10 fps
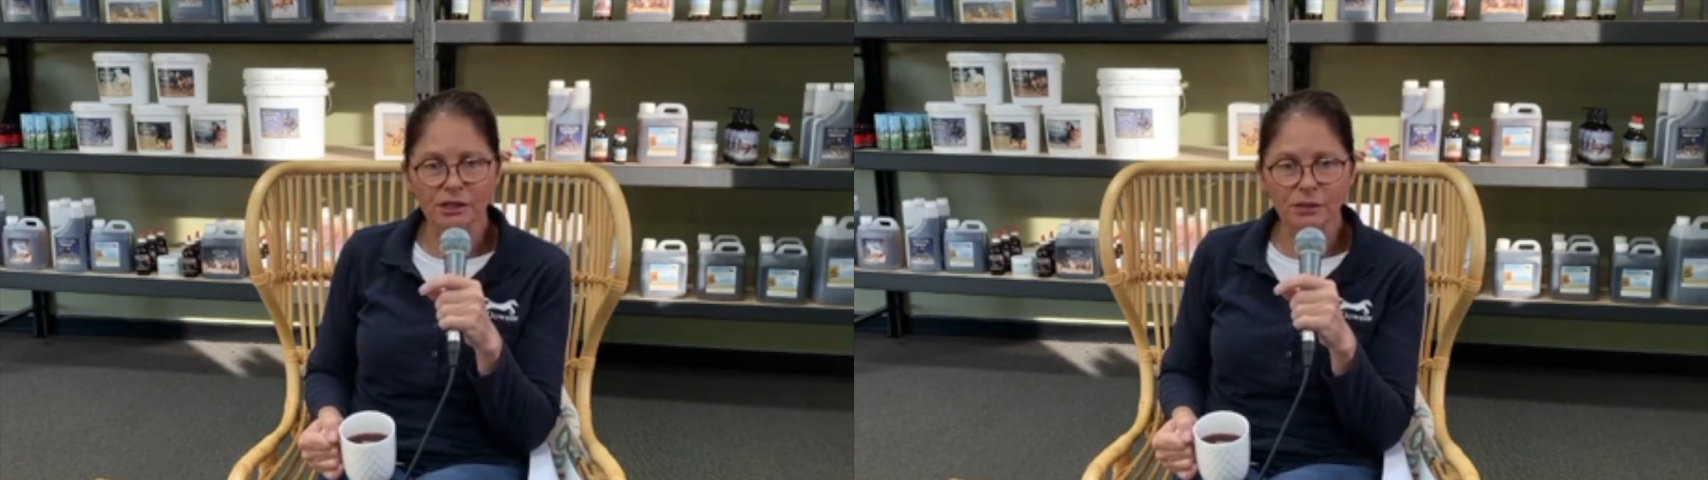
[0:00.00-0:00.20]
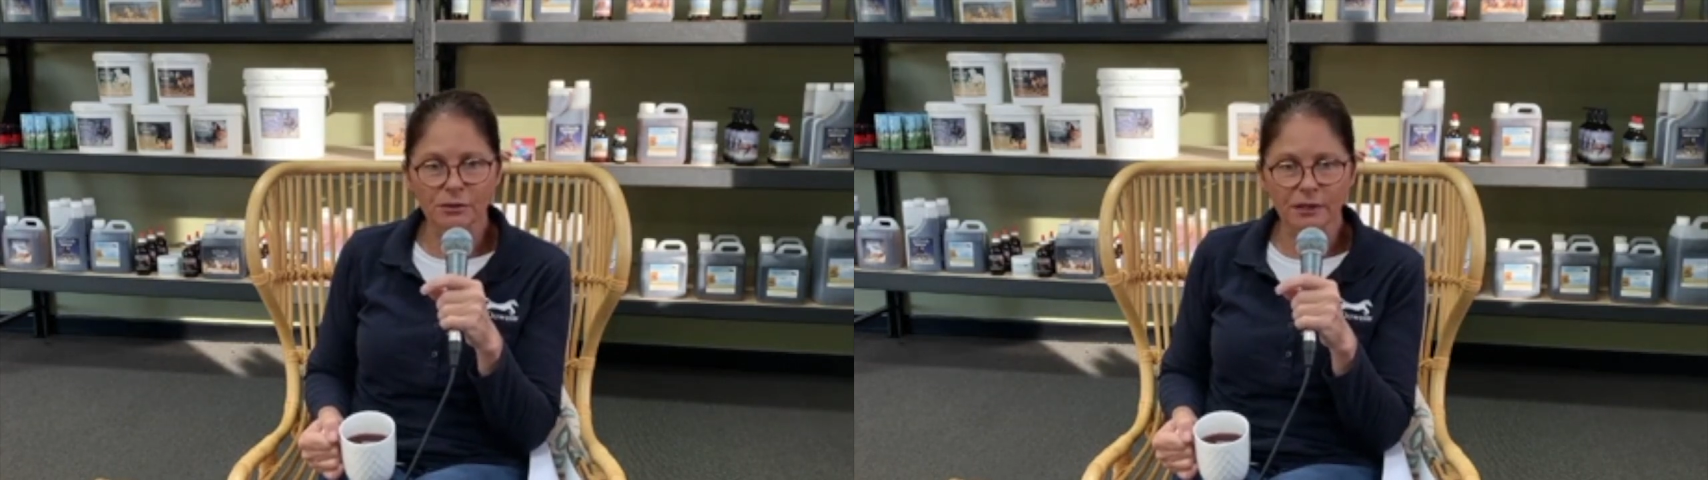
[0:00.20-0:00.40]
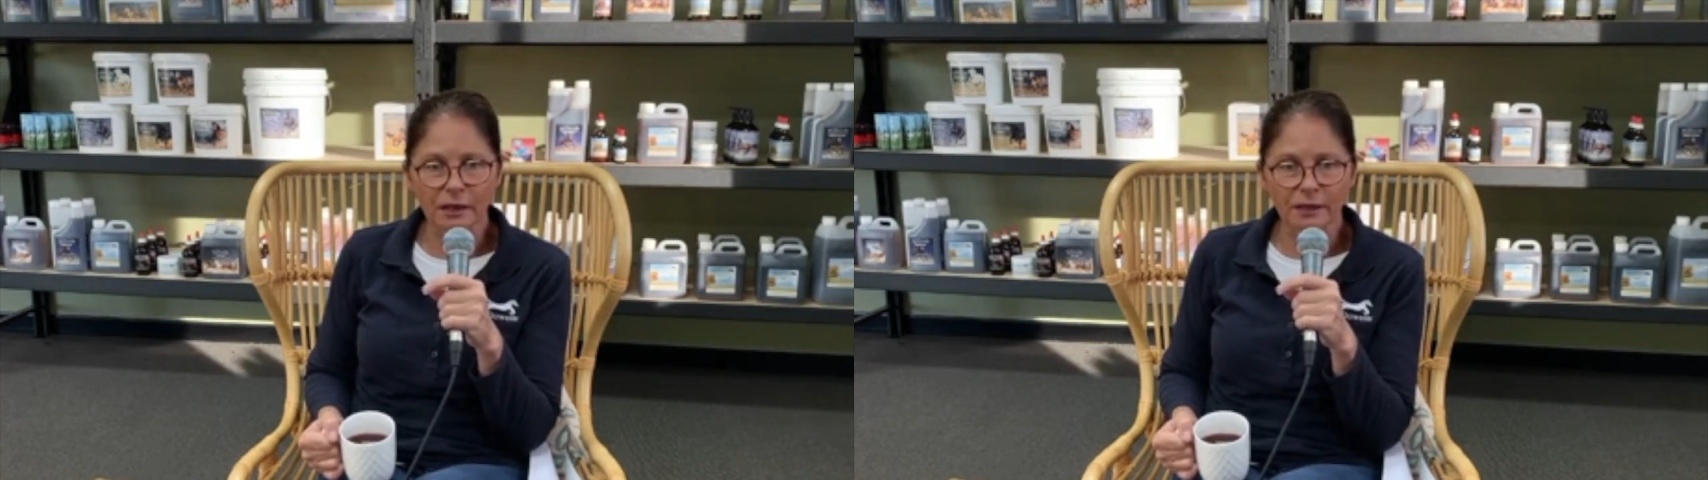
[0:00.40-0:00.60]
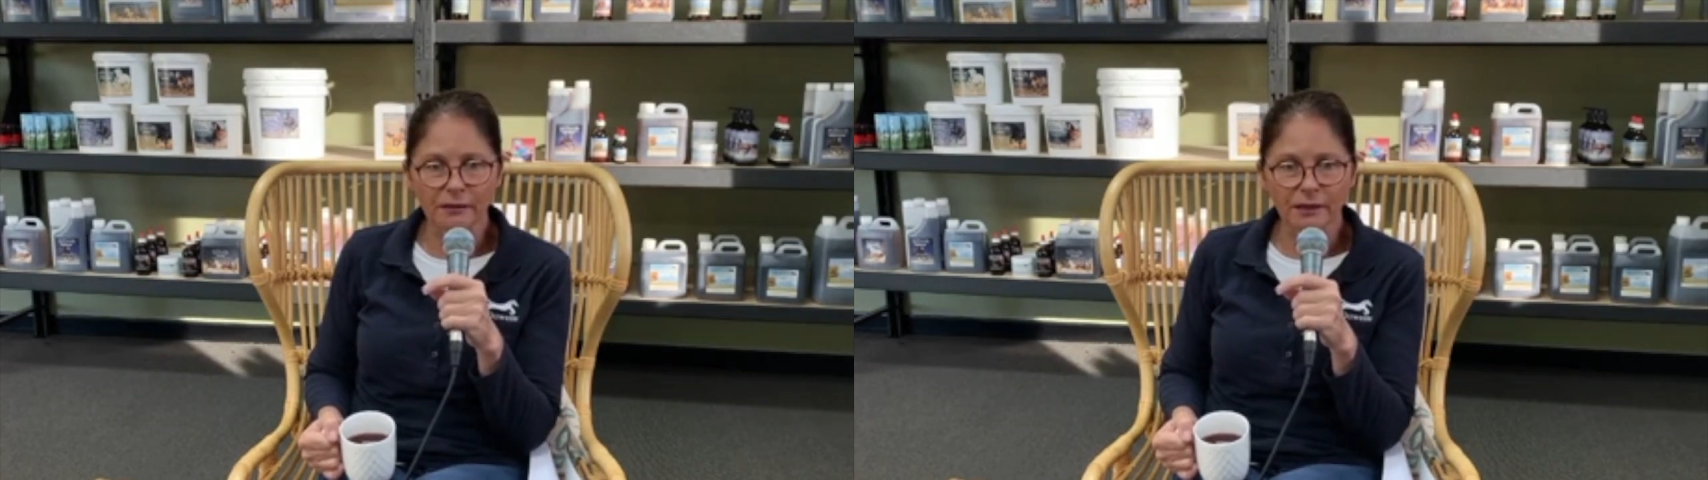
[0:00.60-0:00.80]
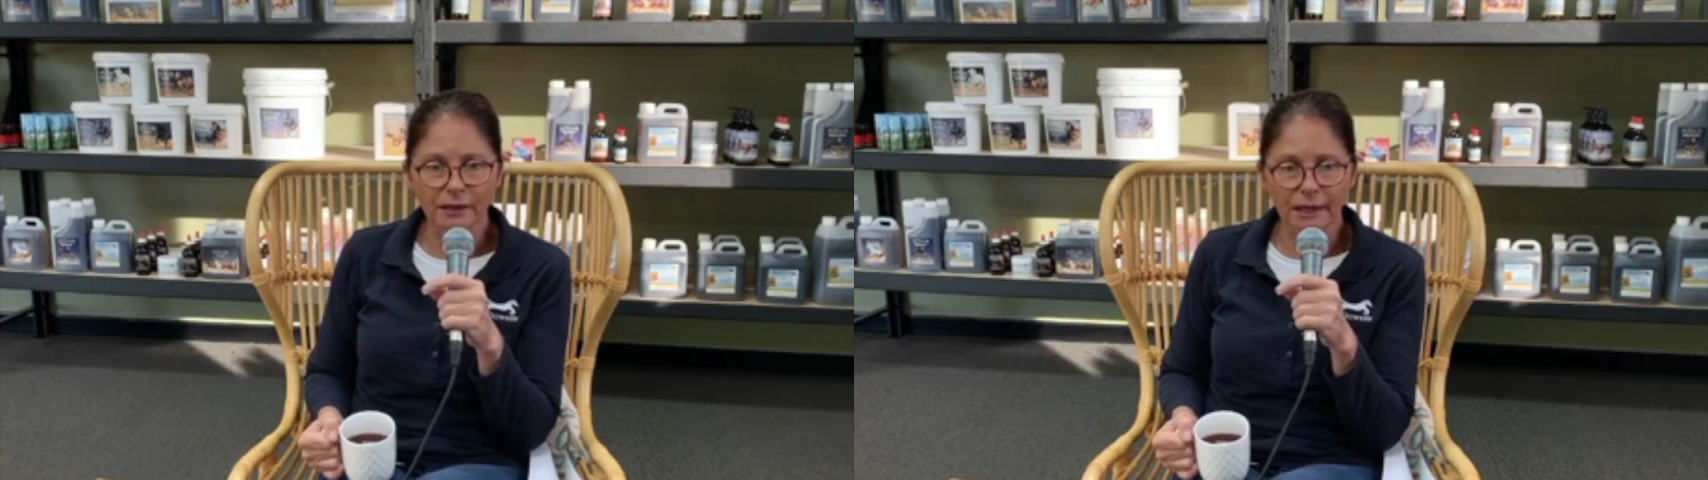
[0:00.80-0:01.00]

She was a, a